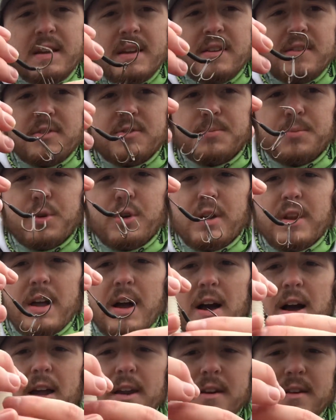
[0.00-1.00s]
Just put it
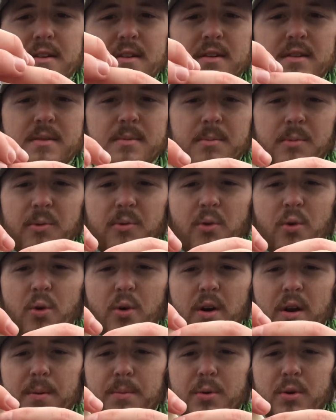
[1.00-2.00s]
on before
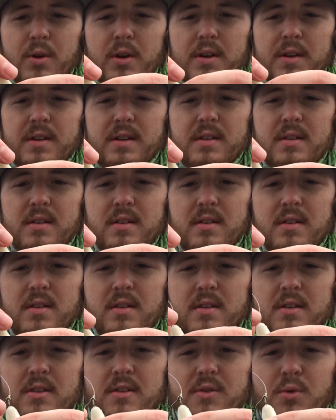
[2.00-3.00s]
I put
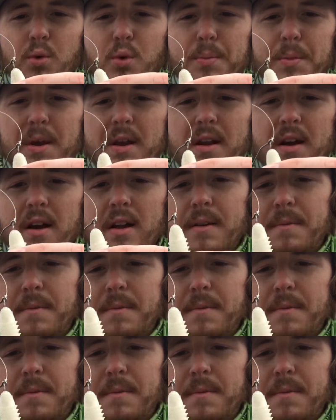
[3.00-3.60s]
the swim bait on.